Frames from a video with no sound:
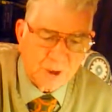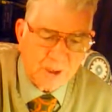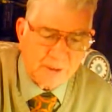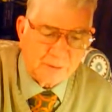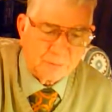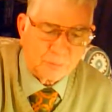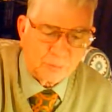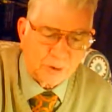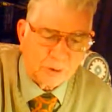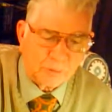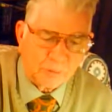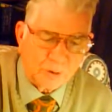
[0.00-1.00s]
And
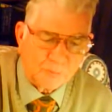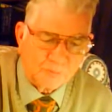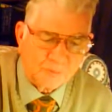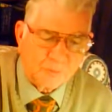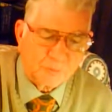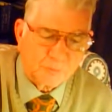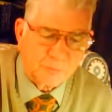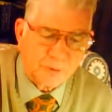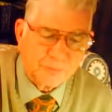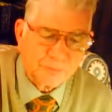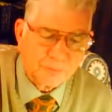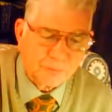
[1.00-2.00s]
we're from the
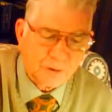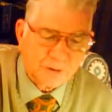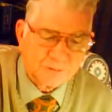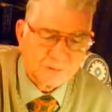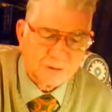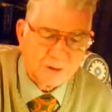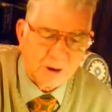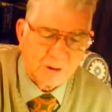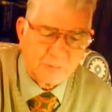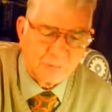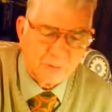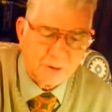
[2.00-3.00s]
birth of Christ at
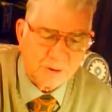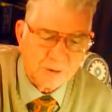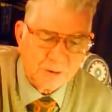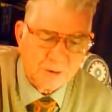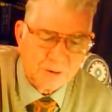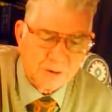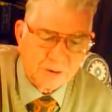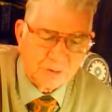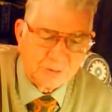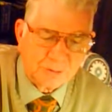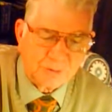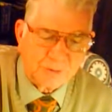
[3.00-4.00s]
Calvary
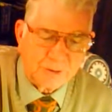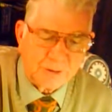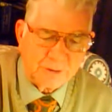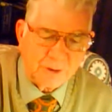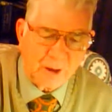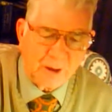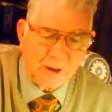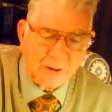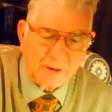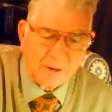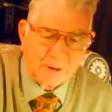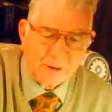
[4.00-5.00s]
to
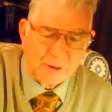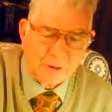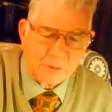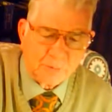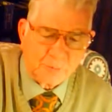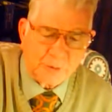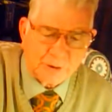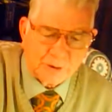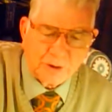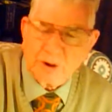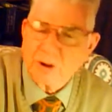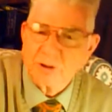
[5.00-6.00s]
the
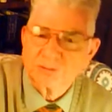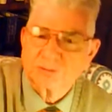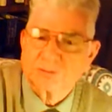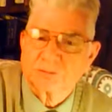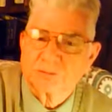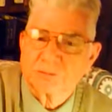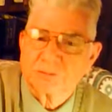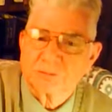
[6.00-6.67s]
Pentecost